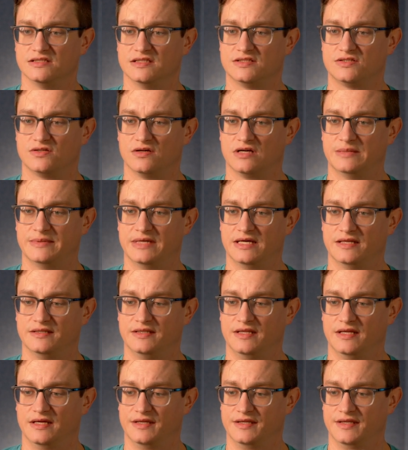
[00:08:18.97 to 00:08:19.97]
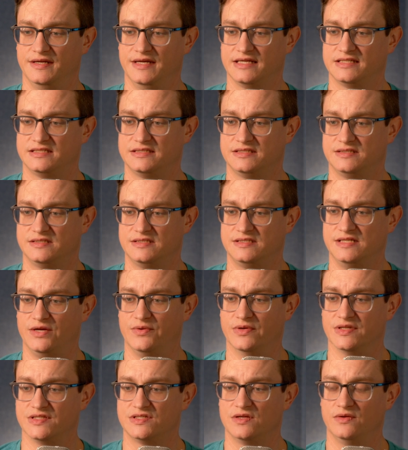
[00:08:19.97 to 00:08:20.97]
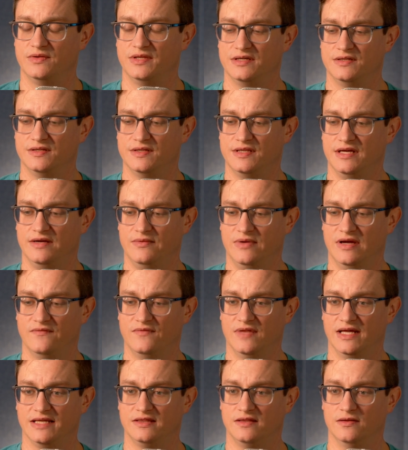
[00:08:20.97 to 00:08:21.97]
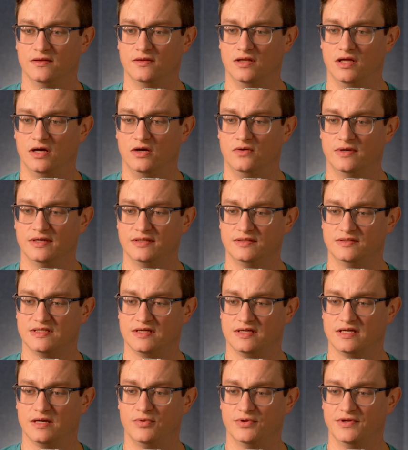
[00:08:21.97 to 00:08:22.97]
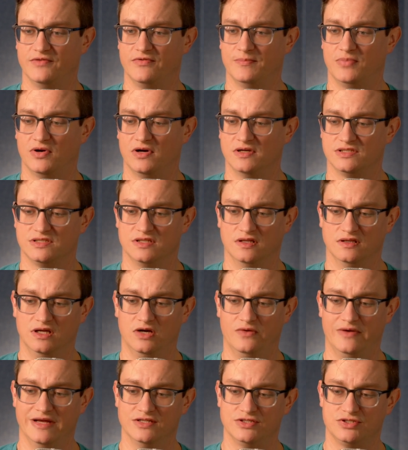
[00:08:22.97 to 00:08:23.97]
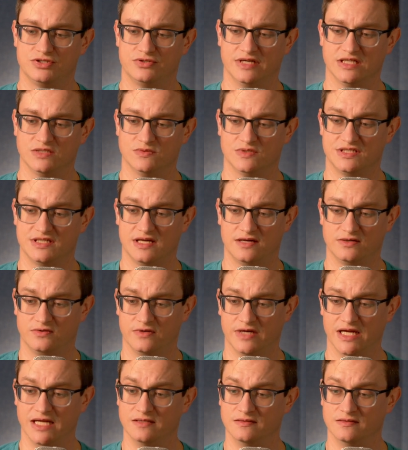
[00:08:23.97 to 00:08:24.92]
Let's talk about the next sequence. So we have like the low, there's a couple different parts. The low end strings, which sound great.